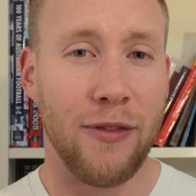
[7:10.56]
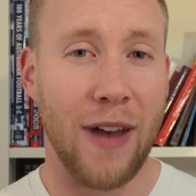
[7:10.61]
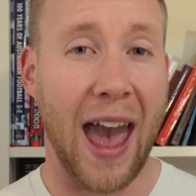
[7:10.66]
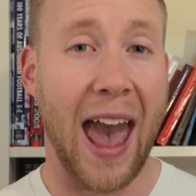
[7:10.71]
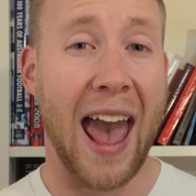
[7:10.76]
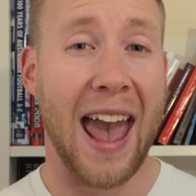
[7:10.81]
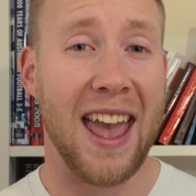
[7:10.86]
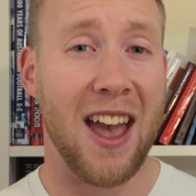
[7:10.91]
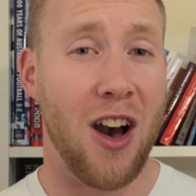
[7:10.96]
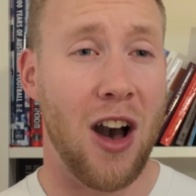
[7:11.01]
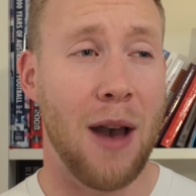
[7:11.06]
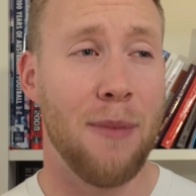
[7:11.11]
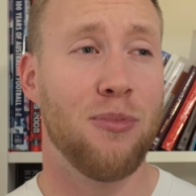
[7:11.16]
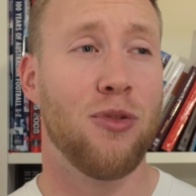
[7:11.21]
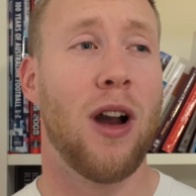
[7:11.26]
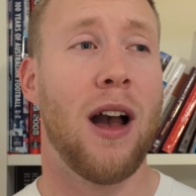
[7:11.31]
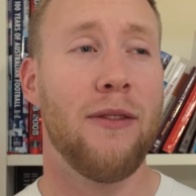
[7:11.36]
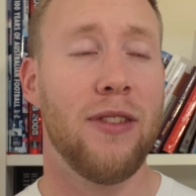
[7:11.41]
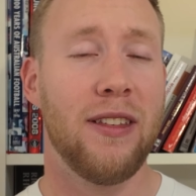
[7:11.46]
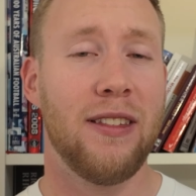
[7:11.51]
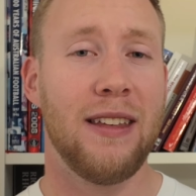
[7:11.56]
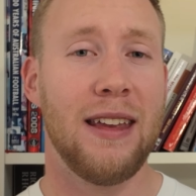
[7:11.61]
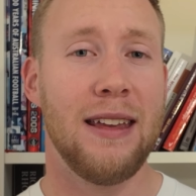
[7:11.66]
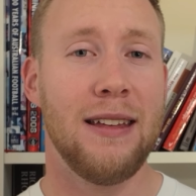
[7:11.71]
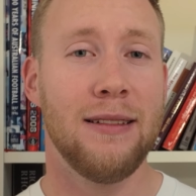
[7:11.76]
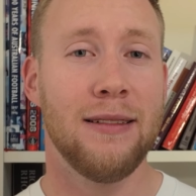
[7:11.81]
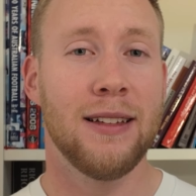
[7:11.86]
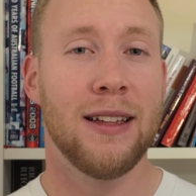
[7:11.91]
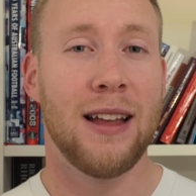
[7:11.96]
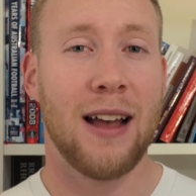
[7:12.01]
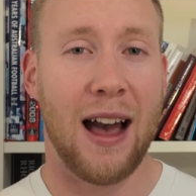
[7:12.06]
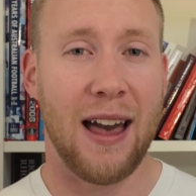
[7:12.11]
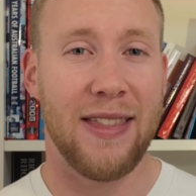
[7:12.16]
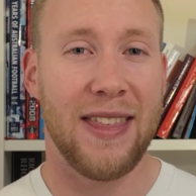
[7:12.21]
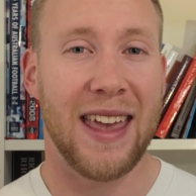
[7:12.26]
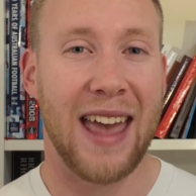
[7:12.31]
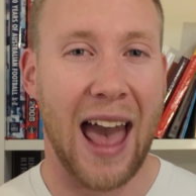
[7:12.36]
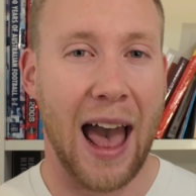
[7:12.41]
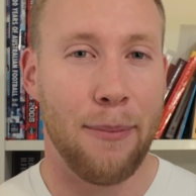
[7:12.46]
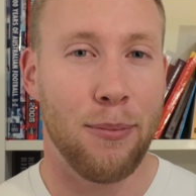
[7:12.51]
of AI privacy, I
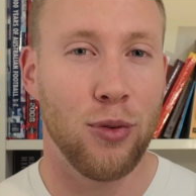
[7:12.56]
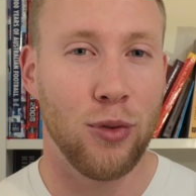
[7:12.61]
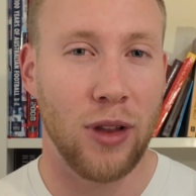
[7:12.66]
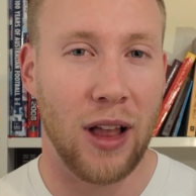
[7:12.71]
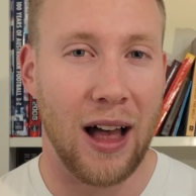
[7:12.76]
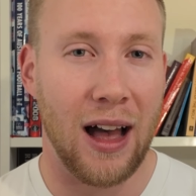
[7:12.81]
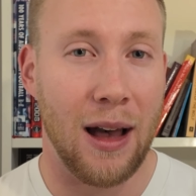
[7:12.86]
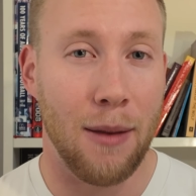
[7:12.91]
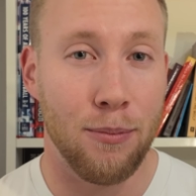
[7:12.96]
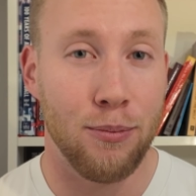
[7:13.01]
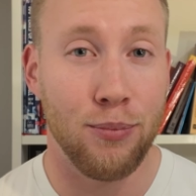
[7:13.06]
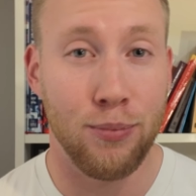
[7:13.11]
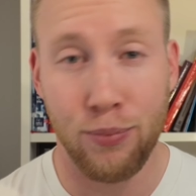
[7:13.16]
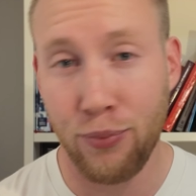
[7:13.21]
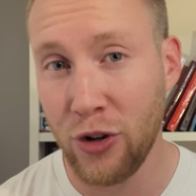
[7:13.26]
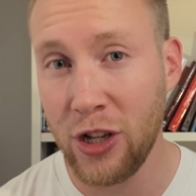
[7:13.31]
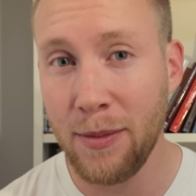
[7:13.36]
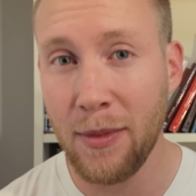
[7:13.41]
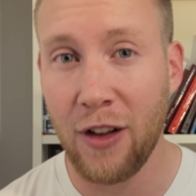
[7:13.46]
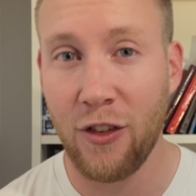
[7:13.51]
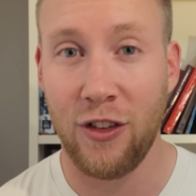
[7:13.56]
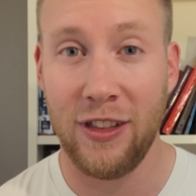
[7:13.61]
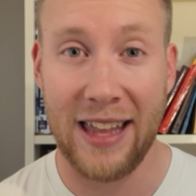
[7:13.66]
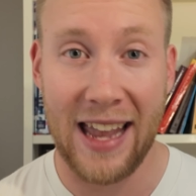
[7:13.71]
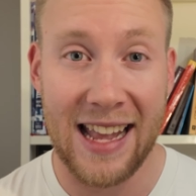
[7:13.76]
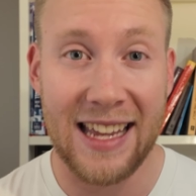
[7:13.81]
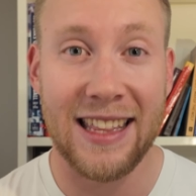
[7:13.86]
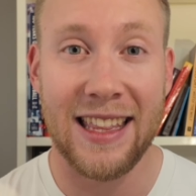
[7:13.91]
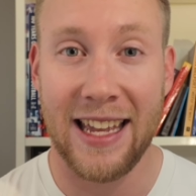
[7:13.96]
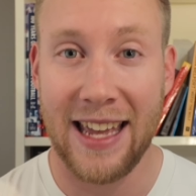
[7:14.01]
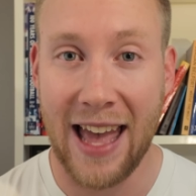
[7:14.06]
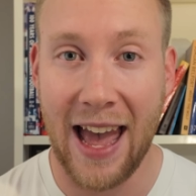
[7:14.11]
think Apple are pretty much leading the